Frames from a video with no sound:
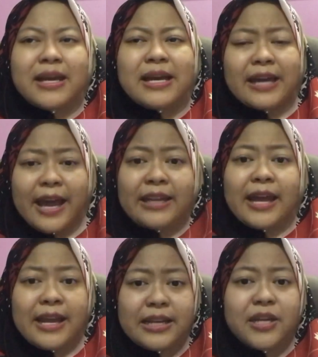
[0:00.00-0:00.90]
At
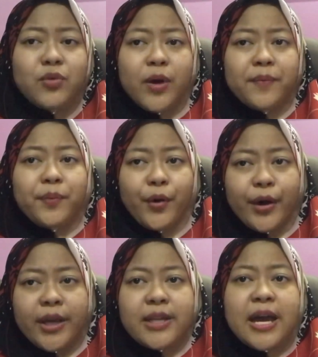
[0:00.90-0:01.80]
any one
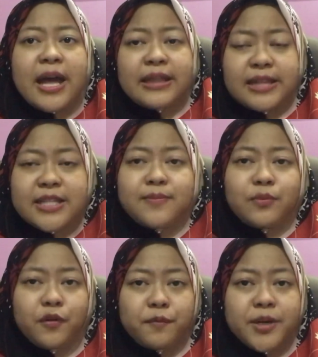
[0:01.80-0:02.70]
point, this
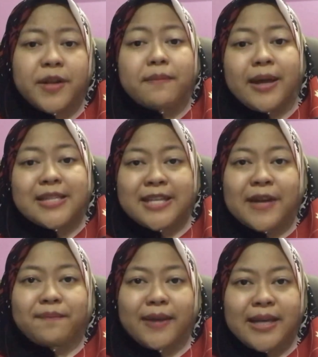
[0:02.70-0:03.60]
movement may take
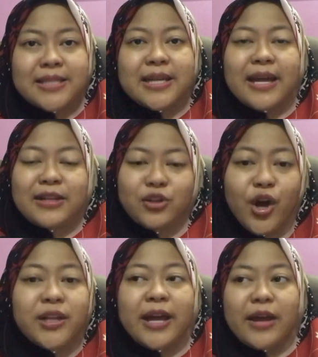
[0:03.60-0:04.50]
place not
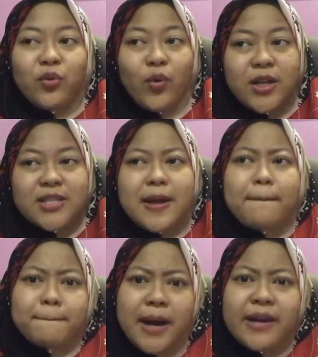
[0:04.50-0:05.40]
at once,
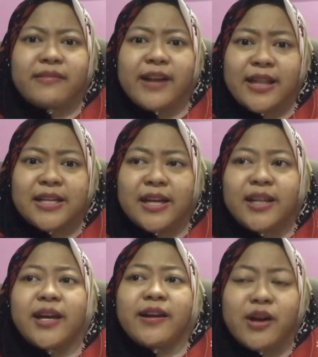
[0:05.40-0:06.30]
but rather in
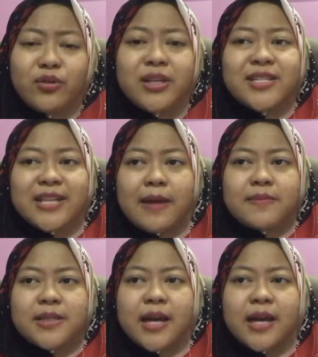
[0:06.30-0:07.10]
irregular steps.